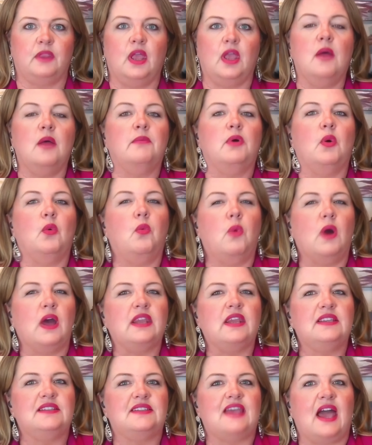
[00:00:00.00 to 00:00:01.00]
But what
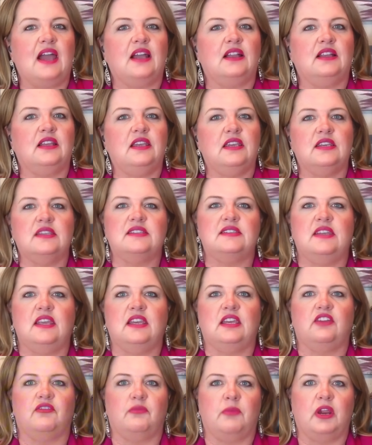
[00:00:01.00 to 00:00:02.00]
exactly is
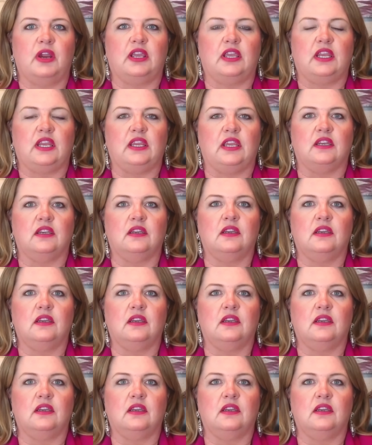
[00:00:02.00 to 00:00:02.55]
negative marketing?